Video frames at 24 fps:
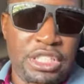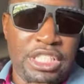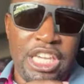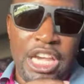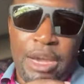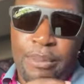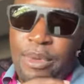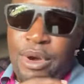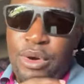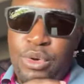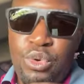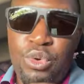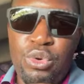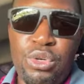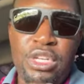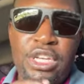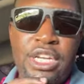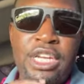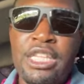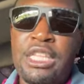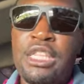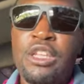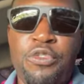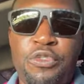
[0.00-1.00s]
Cameroon
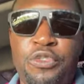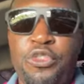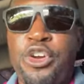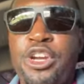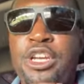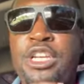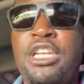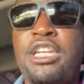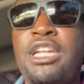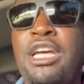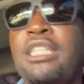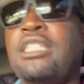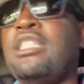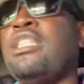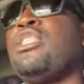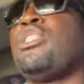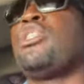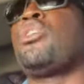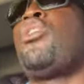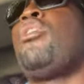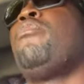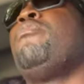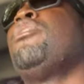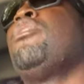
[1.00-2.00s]
in the friendly that is
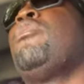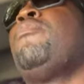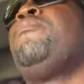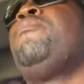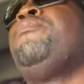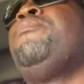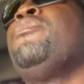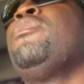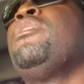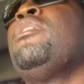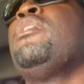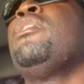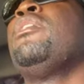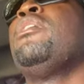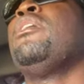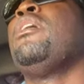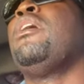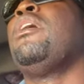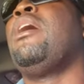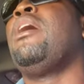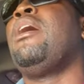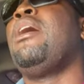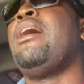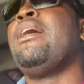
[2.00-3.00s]
coming up
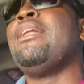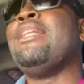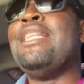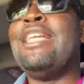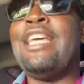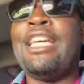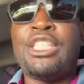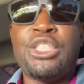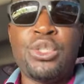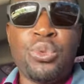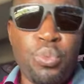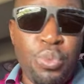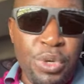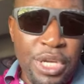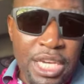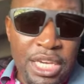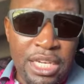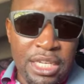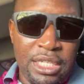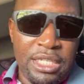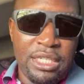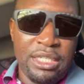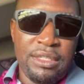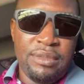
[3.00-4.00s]
next
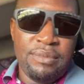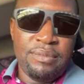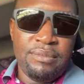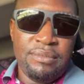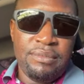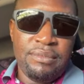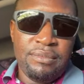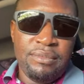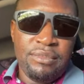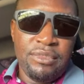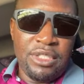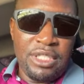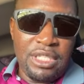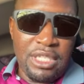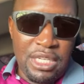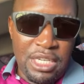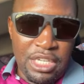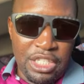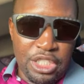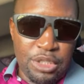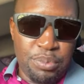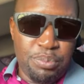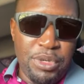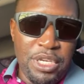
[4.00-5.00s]
week.
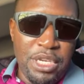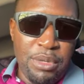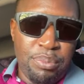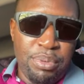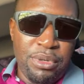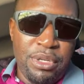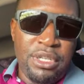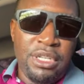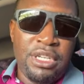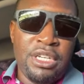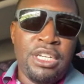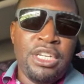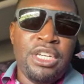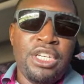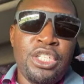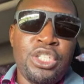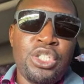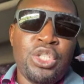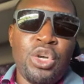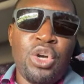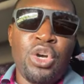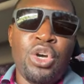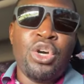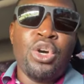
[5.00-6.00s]
Yes, people.
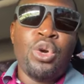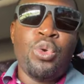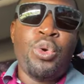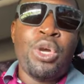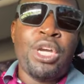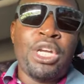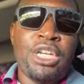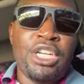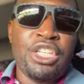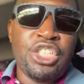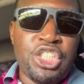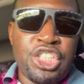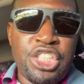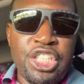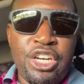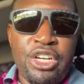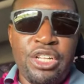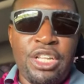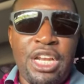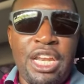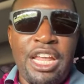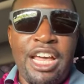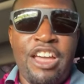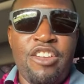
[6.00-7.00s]
So quickly
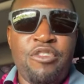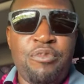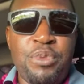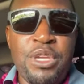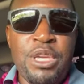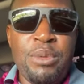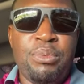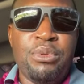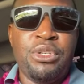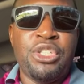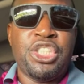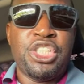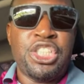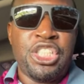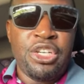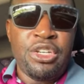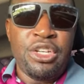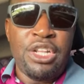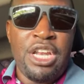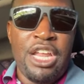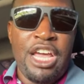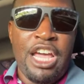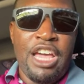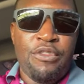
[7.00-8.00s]
share the live, people.
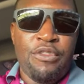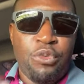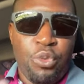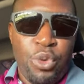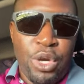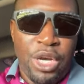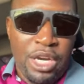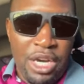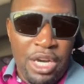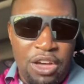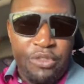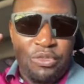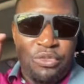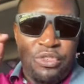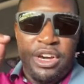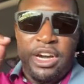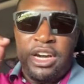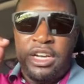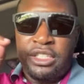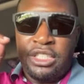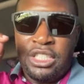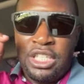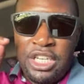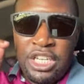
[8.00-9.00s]
Share the live quick and
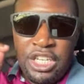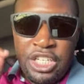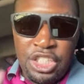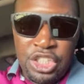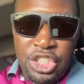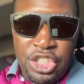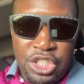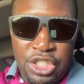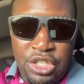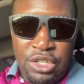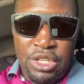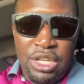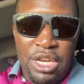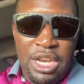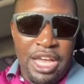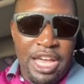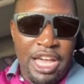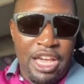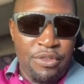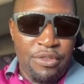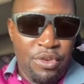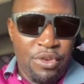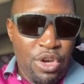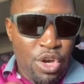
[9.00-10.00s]
fast. Share the
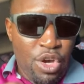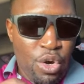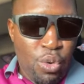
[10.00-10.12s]
live.